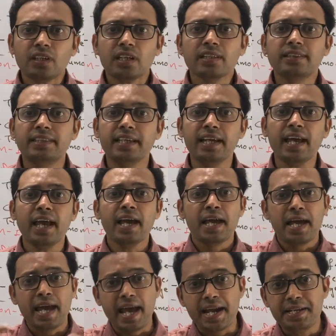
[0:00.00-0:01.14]

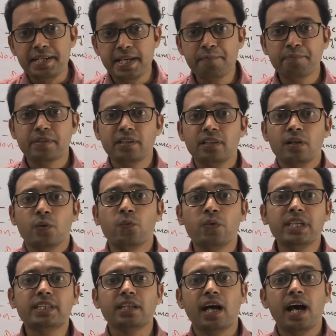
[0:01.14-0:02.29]
they adapt
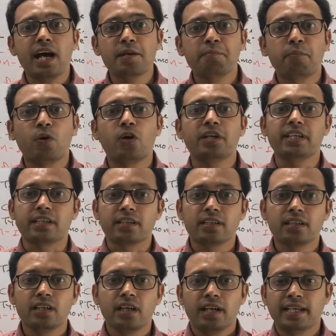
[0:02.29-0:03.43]
with our body.
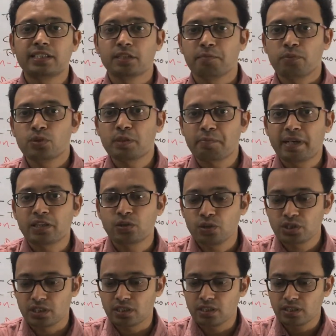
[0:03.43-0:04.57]
Like suppose a
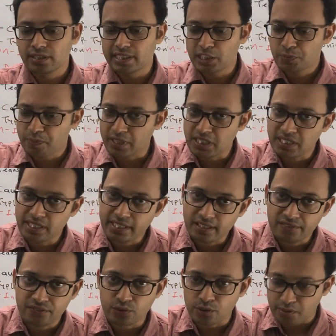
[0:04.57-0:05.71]
pathogen that is present in a
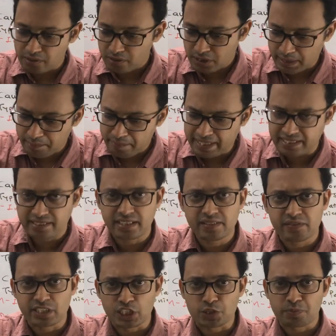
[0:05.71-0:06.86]
food, some bacteria
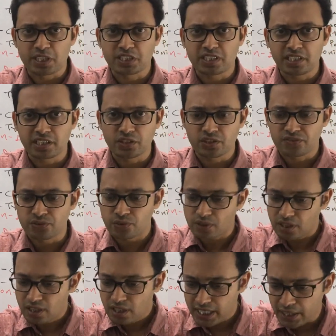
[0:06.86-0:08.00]
which is present in your food.
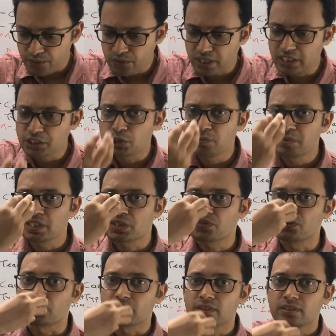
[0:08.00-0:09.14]
Now consume this
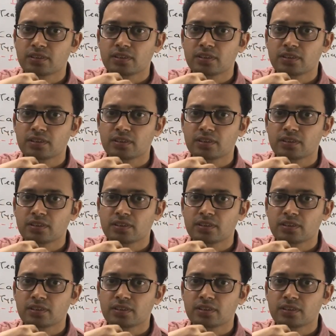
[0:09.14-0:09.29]
food.